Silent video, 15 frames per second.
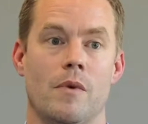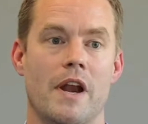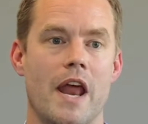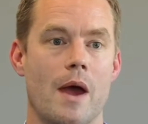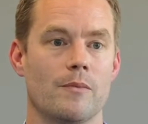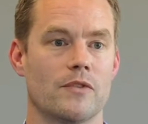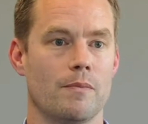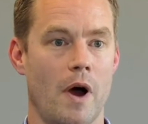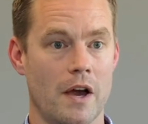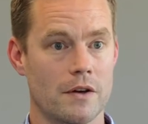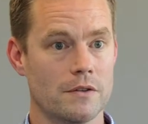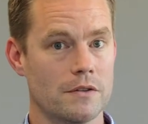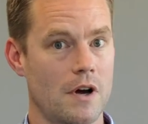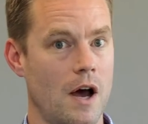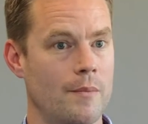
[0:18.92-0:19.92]
My name's
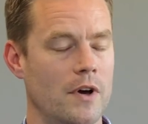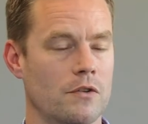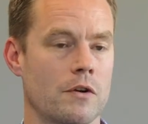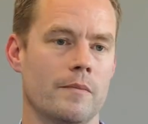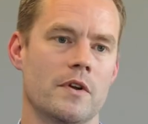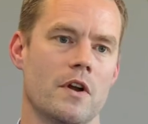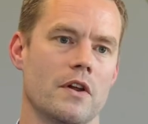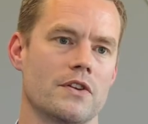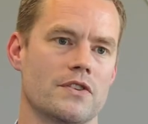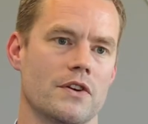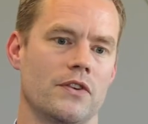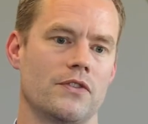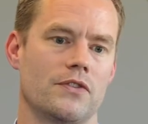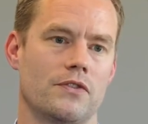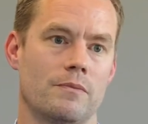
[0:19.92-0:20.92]
Michael. I'm a
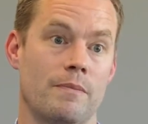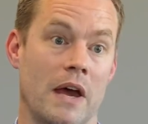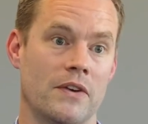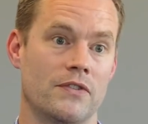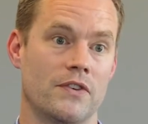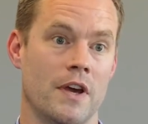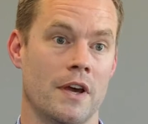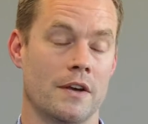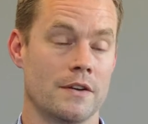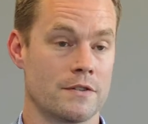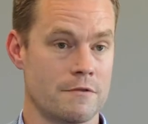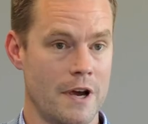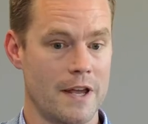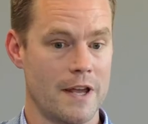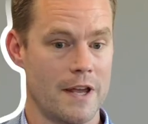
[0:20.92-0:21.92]
criminologist based in
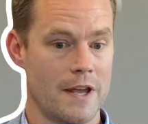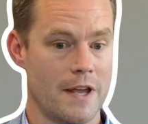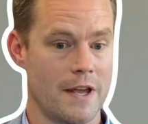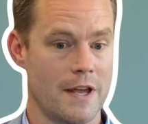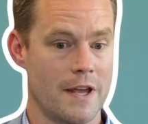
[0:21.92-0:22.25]
Australia.